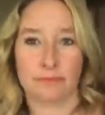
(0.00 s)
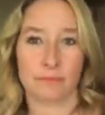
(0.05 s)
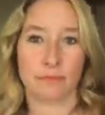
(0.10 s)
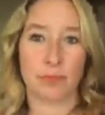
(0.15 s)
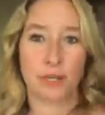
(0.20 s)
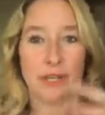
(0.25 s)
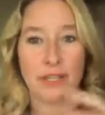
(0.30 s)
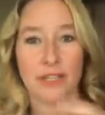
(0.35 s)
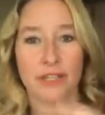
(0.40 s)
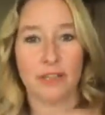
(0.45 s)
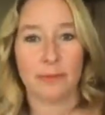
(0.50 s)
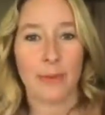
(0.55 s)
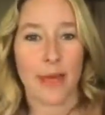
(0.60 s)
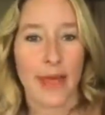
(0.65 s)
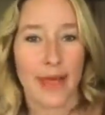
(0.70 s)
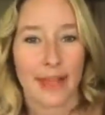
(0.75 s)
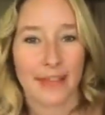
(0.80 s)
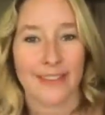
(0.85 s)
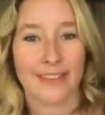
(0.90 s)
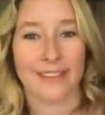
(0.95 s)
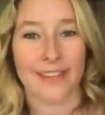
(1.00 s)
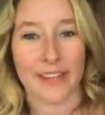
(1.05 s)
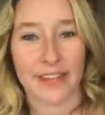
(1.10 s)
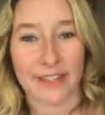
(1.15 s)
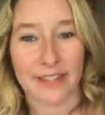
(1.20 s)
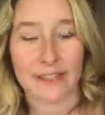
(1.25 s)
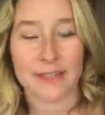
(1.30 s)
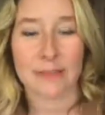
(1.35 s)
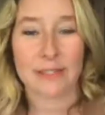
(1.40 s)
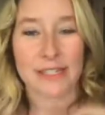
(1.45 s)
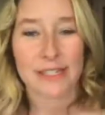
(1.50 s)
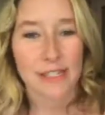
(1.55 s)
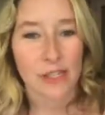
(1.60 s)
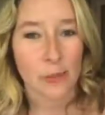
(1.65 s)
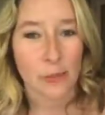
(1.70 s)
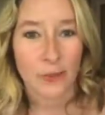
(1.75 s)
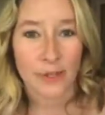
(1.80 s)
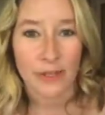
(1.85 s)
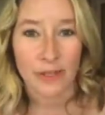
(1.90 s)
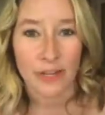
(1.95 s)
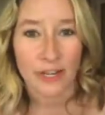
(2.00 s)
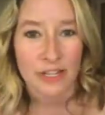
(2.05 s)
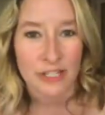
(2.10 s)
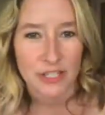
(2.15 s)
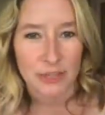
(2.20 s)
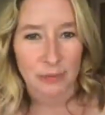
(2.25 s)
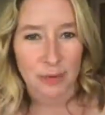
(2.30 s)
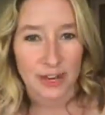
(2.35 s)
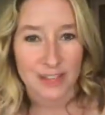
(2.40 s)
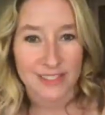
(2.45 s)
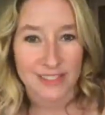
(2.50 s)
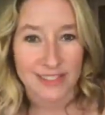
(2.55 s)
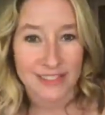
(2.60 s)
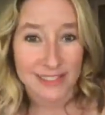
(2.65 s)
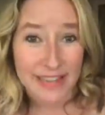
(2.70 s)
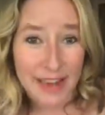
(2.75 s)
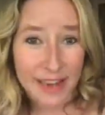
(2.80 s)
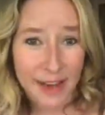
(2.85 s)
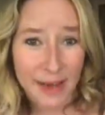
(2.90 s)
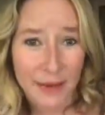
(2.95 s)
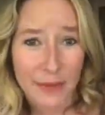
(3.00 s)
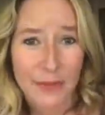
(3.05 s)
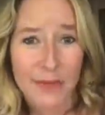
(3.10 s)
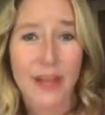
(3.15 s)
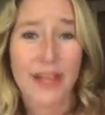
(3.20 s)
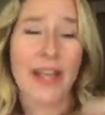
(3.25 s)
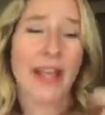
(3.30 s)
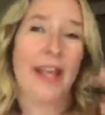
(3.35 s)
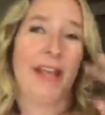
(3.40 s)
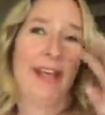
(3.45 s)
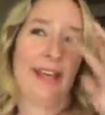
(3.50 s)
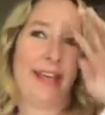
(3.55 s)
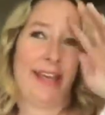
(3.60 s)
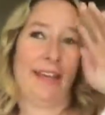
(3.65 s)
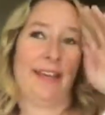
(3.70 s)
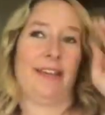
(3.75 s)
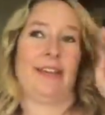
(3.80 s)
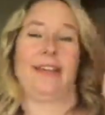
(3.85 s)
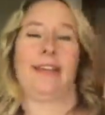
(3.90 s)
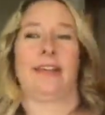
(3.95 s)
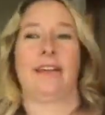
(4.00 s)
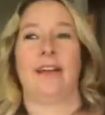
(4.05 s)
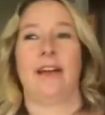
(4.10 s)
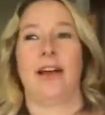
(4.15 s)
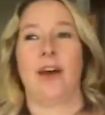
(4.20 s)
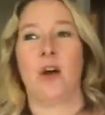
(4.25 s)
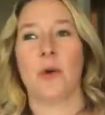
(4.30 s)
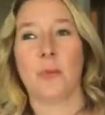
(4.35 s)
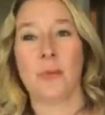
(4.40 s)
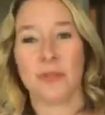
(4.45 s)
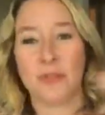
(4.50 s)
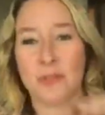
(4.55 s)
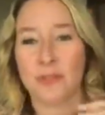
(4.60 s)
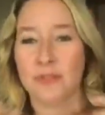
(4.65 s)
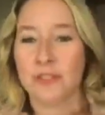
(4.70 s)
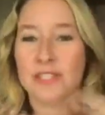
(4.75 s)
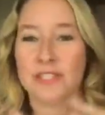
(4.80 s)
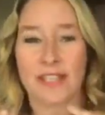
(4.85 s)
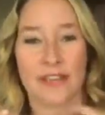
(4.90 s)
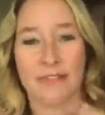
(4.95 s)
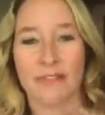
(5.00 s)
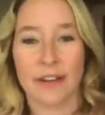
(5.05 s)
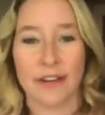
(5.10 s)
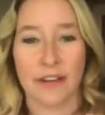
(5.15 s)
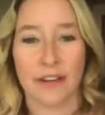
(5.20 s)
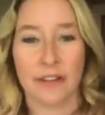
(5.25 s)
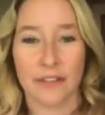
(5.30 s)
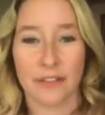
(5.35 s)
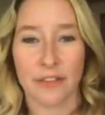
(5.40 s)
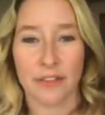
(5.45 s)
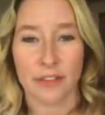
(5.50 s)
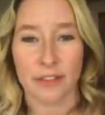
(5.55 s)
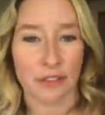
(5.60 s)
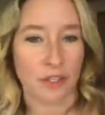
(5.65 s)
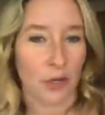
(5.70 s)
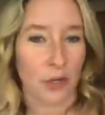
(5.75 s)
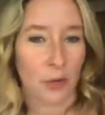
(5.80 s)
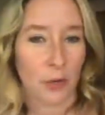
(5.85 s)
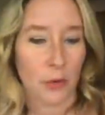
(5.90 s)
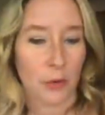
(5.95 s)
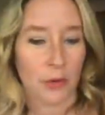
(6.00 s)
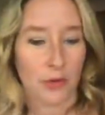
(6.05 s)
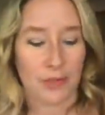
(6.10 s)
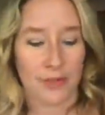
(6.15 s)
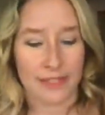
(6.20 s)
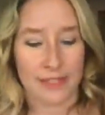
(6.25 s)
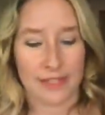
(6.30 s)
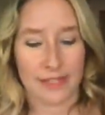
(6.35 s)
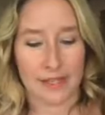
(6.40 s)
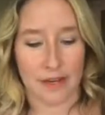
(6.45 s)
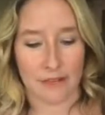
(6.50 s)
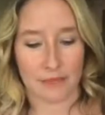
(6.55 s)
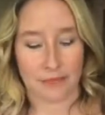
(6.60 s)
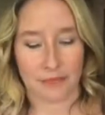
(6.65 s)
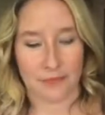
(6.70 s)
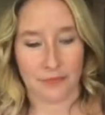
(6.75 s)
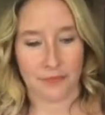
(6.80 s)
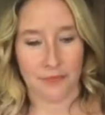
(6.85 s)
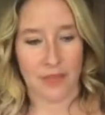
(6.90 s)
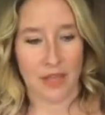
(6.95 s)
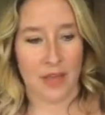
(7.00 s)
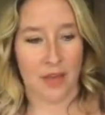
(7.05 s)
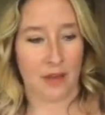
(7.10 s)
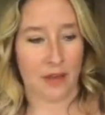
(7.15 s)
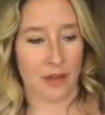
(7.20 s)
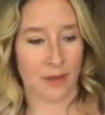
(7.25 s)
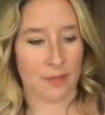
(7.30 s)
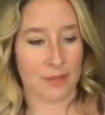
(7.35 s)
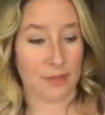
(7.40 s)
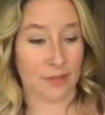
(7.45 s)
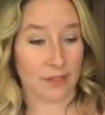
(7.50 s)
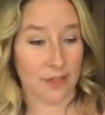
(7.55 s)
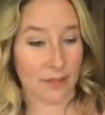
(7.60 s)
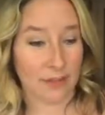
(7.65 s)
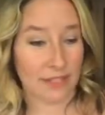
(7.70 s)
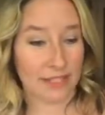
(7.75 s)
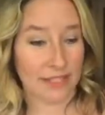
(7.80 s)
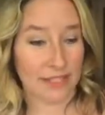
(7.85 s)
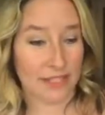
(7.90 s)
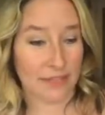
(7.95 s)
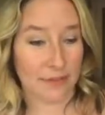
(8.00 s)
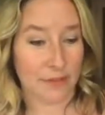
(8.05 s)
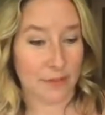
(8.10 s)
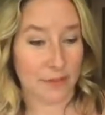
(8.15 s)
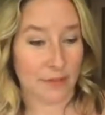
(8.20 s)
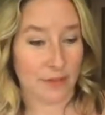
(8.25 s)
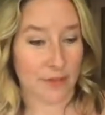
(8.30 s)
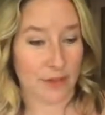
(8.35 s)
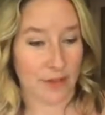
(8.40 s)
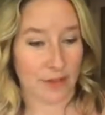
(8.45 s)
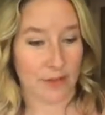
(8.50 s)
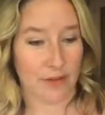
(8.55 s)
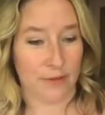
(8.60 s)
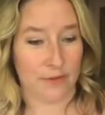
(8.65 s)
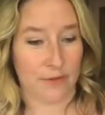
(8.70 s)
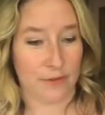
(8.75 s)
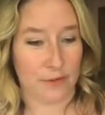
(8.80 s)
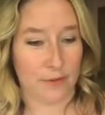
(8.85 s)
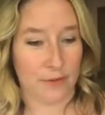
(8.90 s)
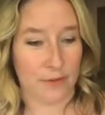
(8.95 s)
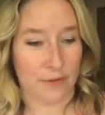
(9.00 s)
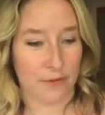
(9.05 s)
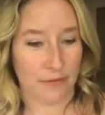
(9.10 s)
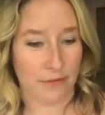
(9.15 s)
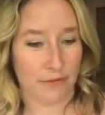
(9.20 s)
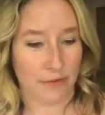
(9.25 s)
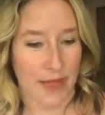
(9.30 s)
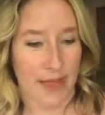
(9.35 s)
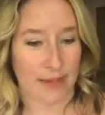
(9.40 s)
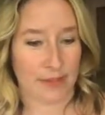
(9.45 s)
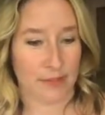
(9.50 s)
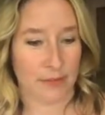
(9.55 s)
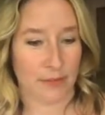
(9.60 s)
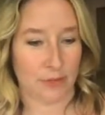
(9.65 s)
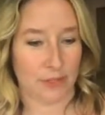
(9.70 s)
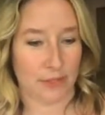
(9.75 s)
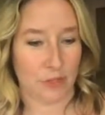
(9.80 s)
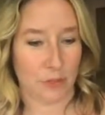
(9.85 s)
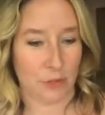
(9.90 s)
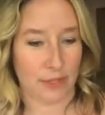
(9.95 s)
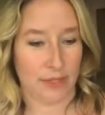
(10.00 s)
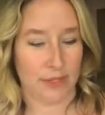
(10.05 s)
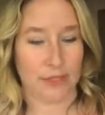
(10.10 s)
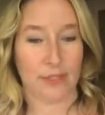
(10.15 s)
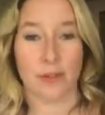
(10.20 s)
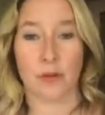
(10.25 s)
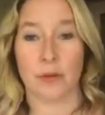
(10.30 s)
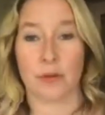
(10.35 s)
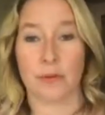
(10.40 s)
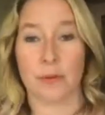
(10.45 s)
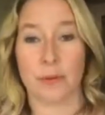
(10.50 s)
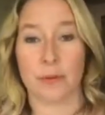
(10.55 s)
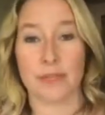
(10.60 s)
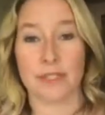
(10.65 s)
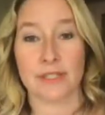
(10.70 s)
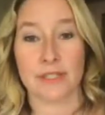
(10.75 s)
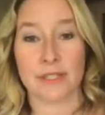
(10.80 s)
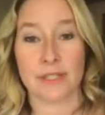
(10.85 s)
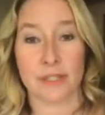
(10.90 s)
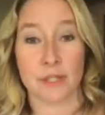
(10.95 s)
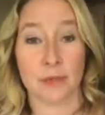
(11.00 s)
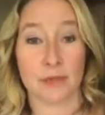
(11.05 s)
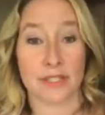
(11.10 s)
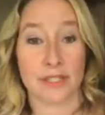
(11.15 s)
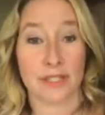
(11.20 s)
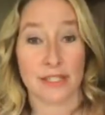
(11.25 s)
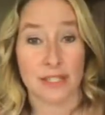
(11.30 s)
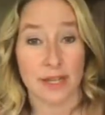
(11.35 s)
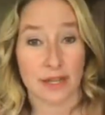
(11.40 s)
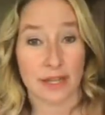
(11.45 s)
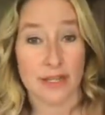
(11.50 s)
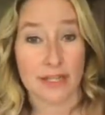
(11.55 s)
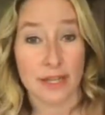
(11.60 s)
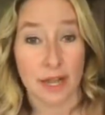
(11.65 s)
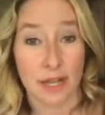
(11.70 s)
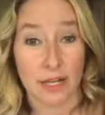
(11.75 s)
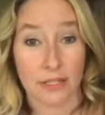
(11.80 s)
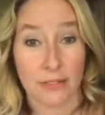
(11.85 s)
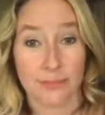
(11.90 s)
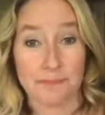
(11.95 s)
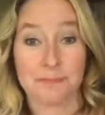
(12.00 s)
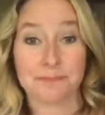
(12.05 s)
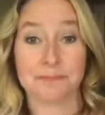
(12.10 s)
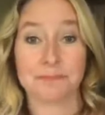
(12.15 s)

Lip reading: bringing you back and like slowing your aging process down and helping you just have that healthier glow and all that stuff. So let me just give you another few facts really quick. So there was a study done